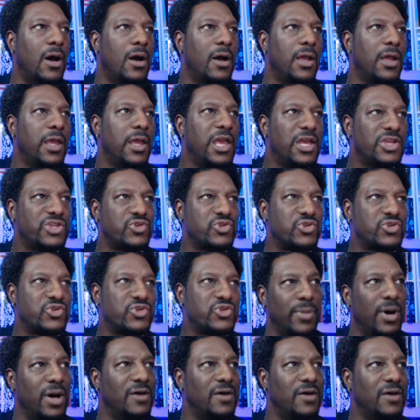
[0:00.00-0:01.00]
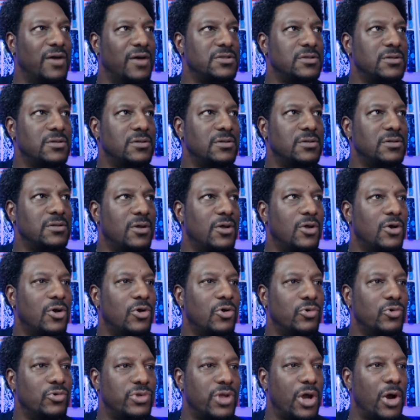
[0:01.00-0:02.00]
history buffs,
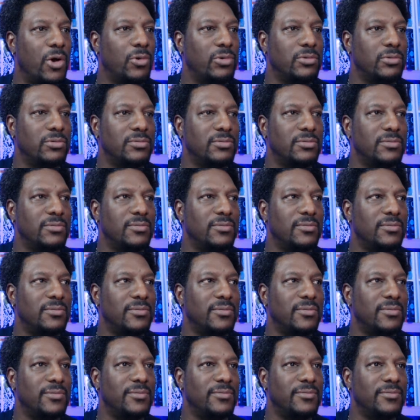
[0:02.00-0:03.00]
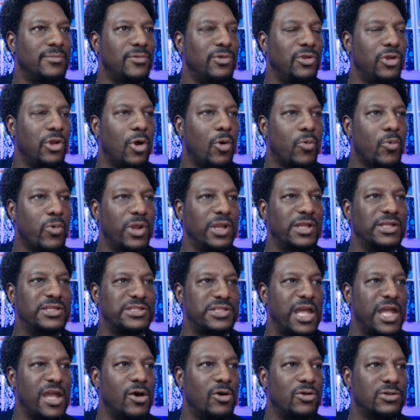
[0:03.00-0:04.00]
who don't, really
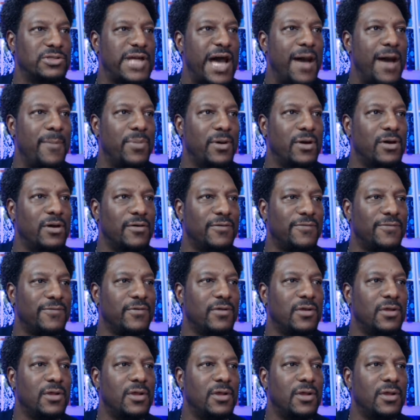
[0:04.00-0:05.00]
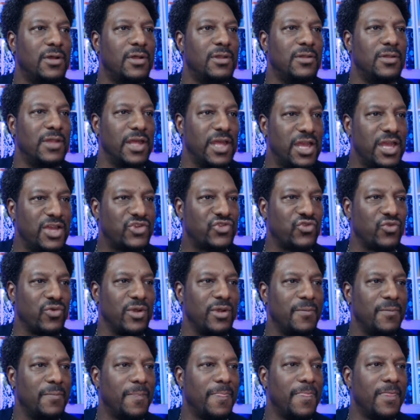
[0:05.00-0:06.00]
stay on top of the history.
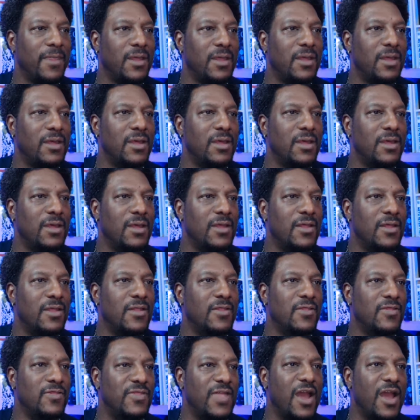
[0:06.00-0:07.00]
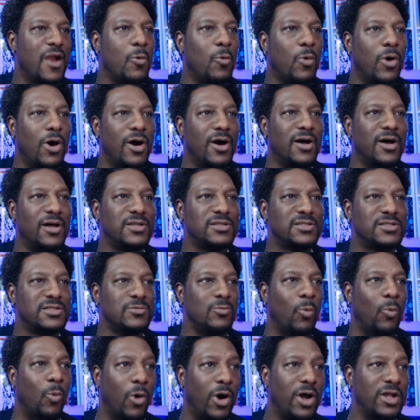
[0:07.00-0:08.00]
There was
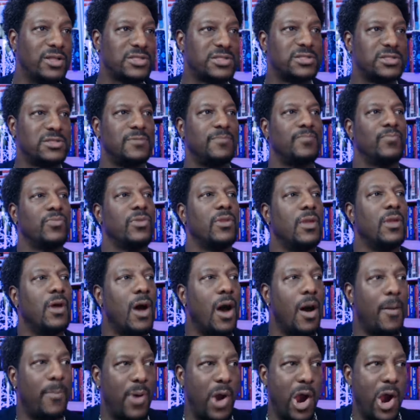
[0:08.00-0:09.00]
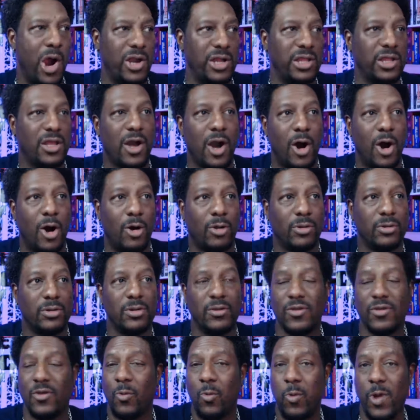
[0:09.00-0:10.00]
once a party called
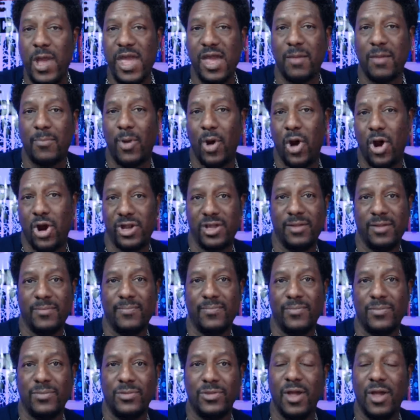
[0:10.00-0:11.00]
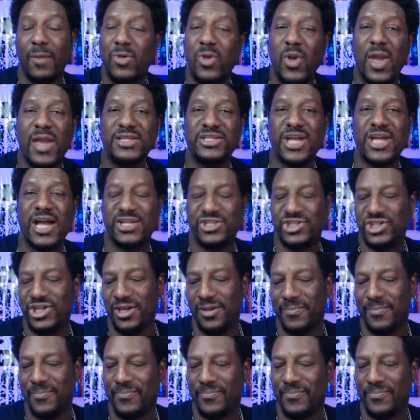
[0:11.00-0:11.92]
the Whig Party, WHIG.